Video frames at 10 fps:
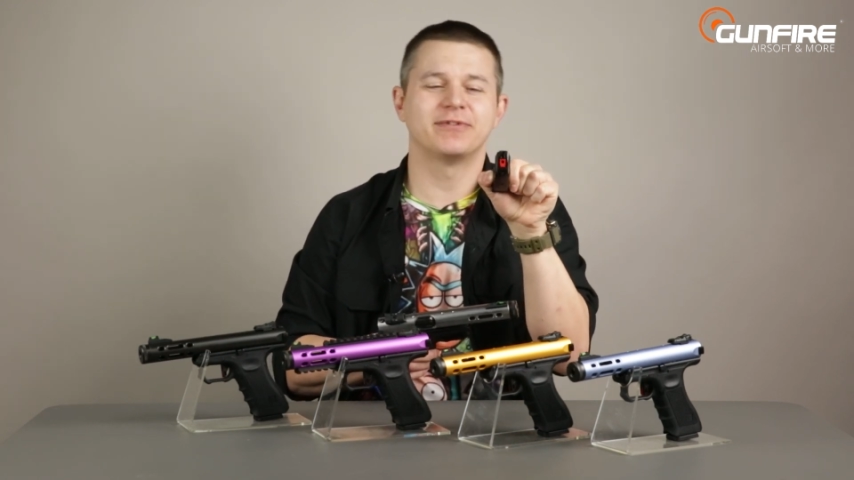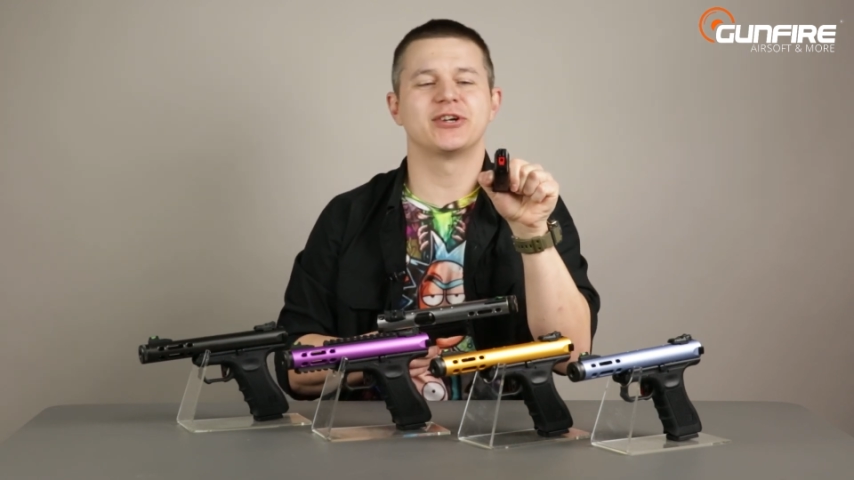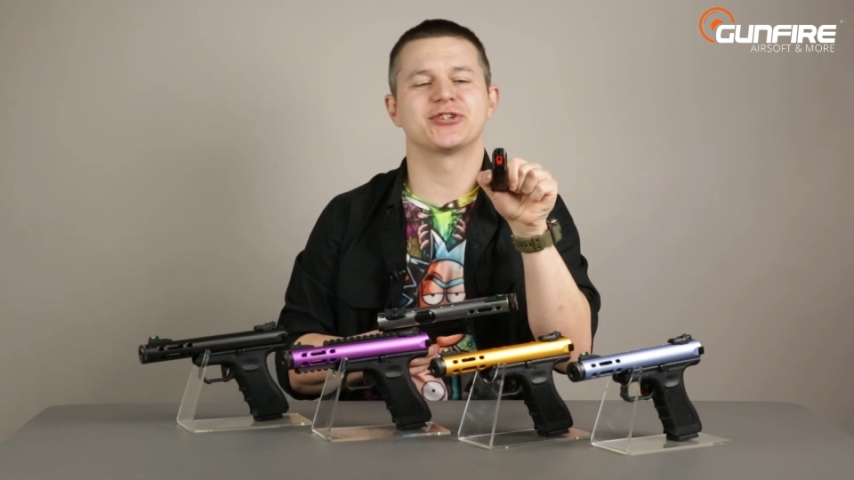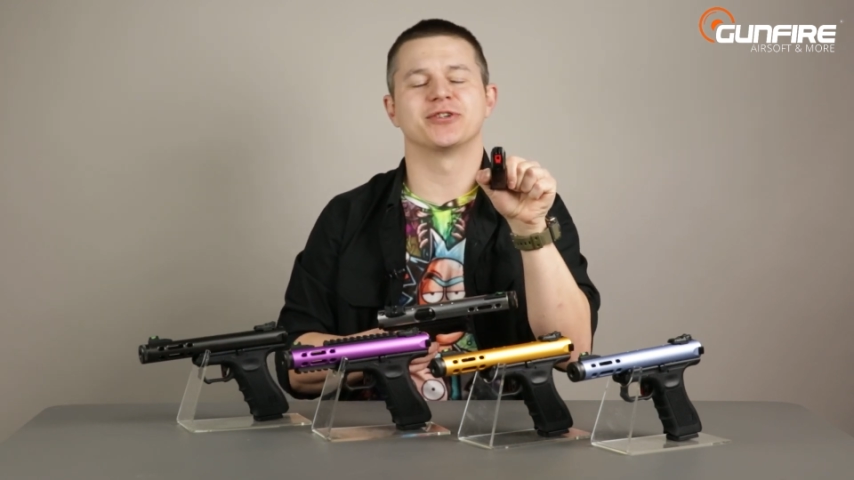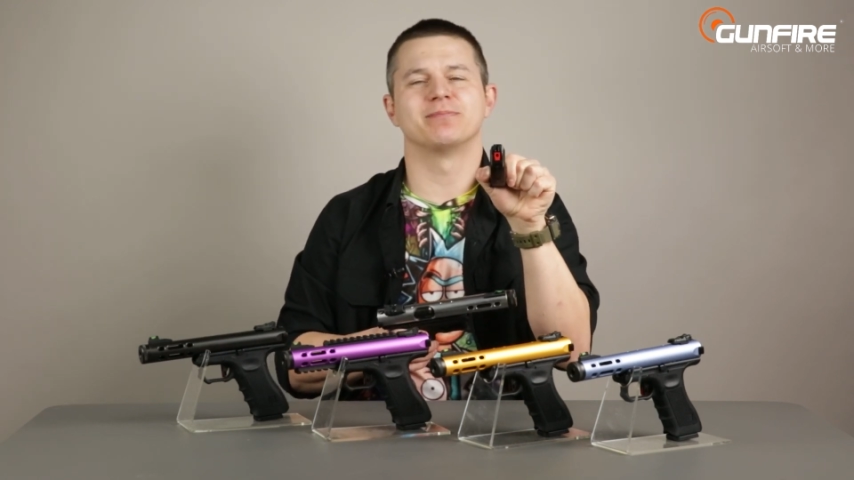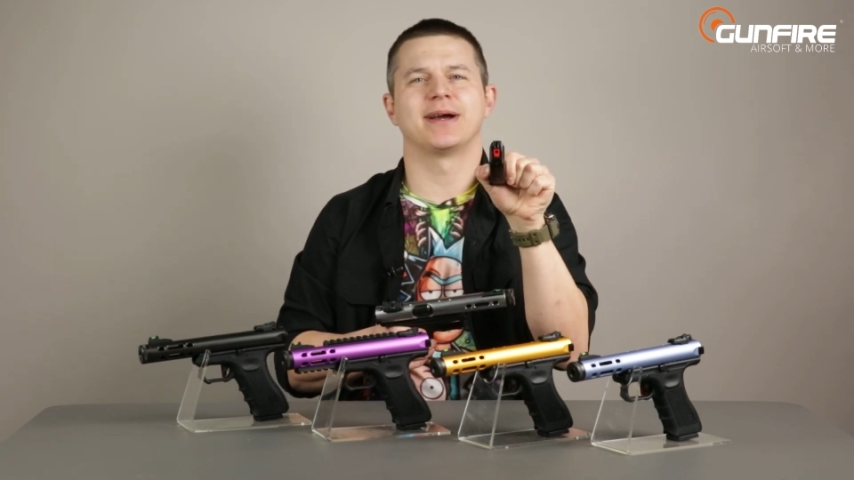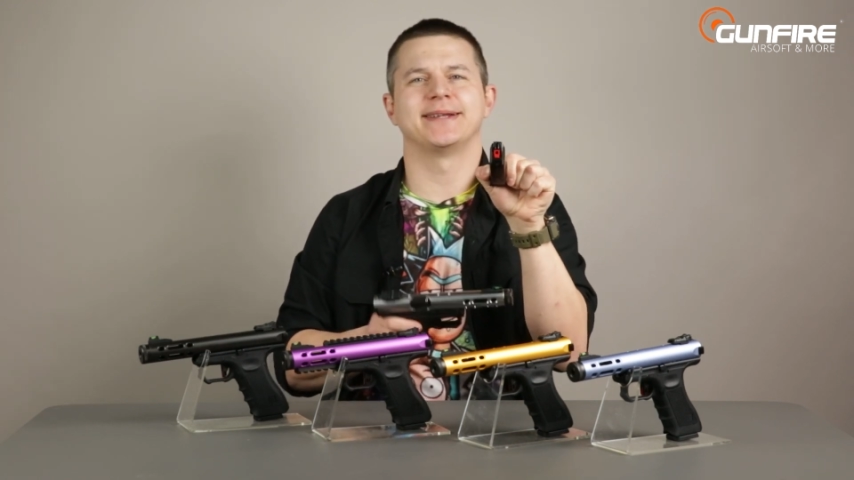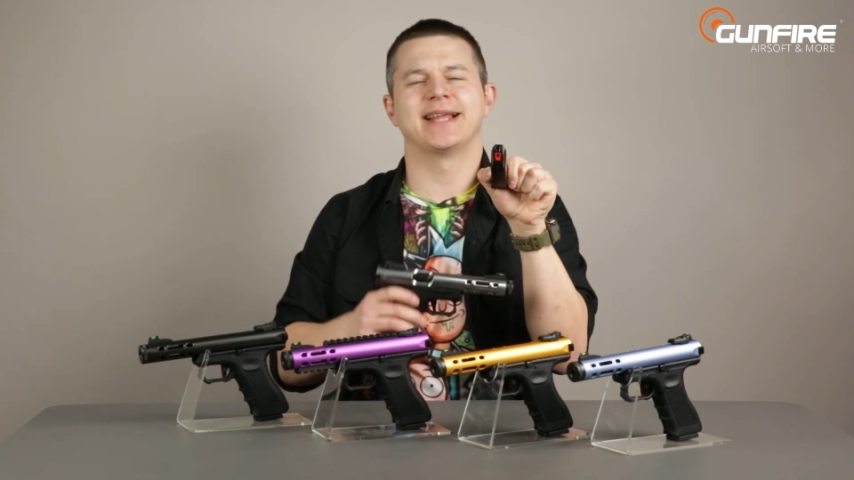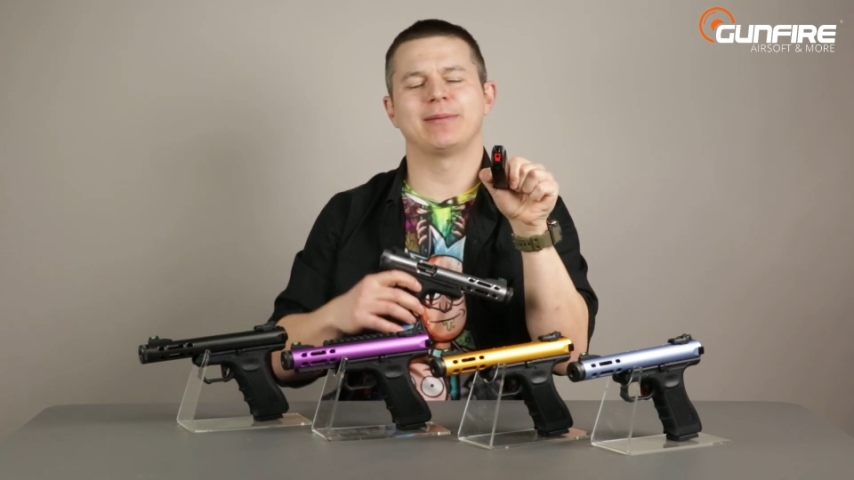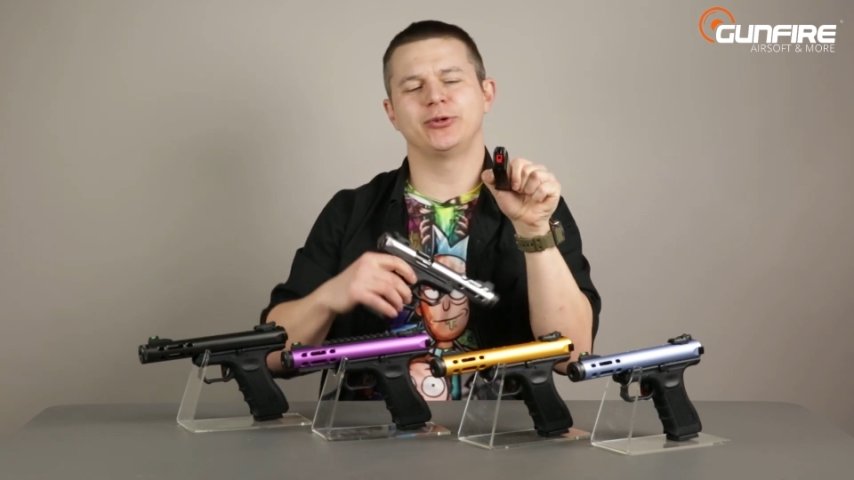version by
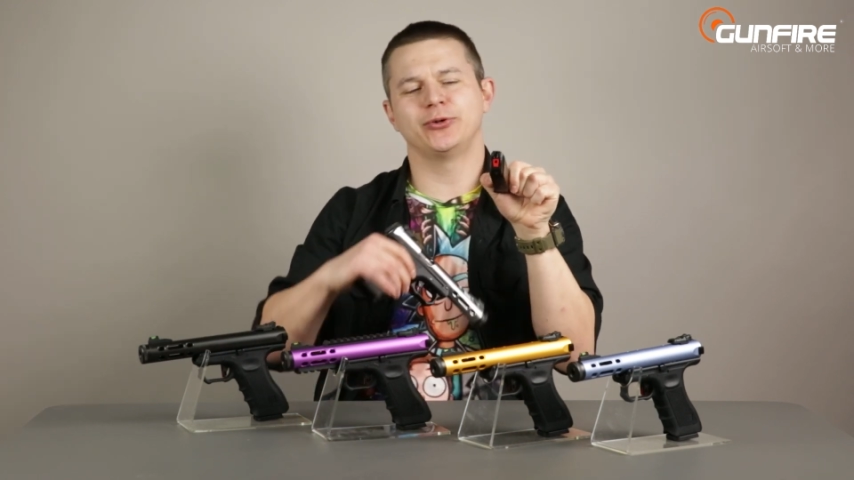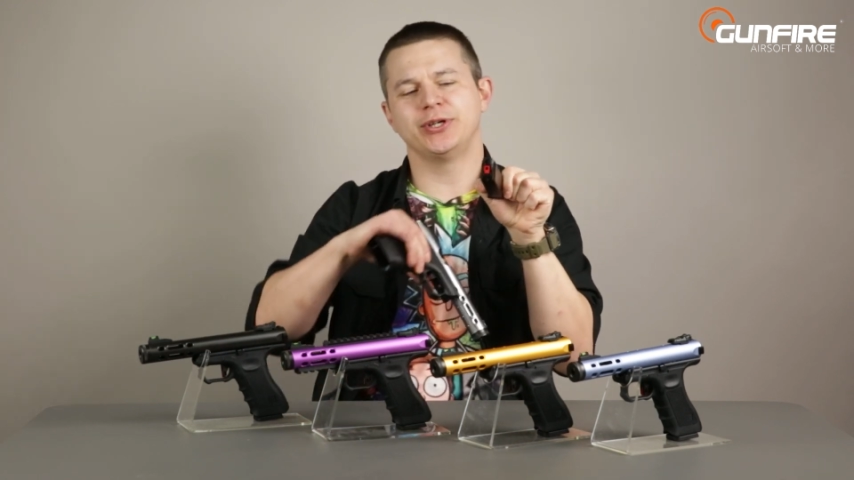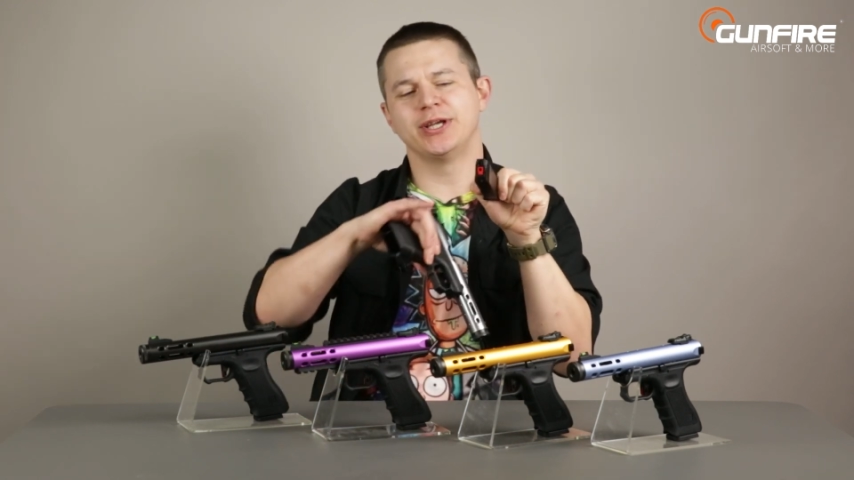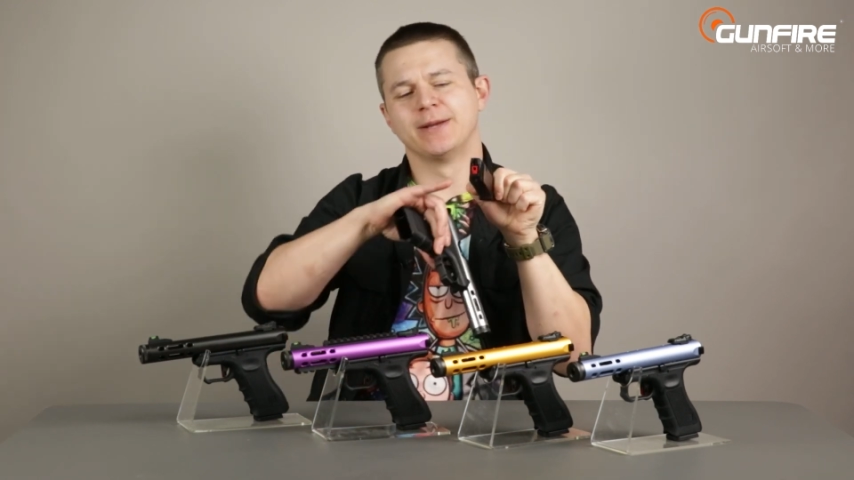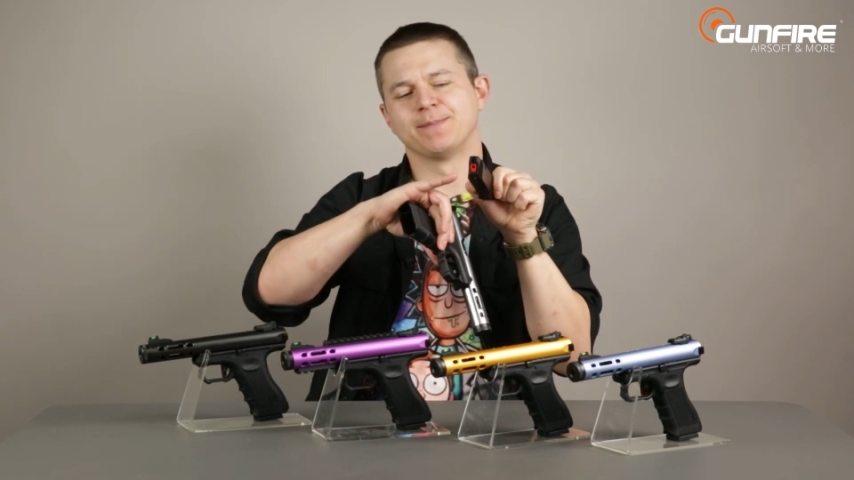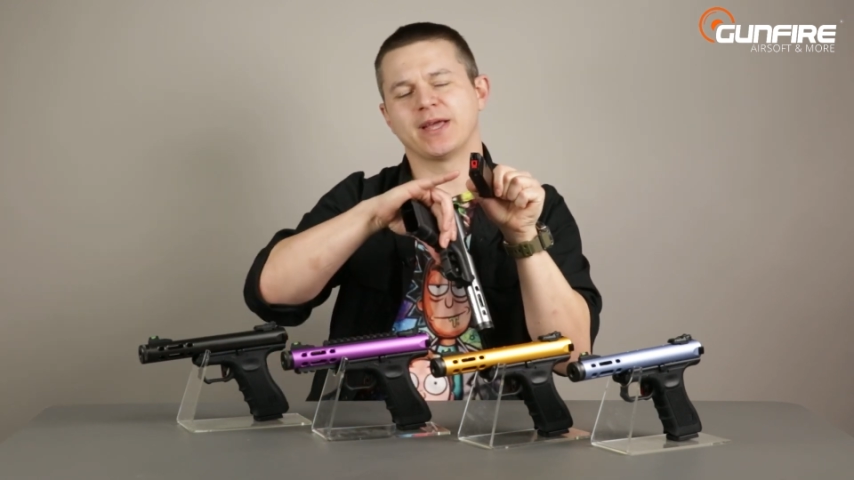WE,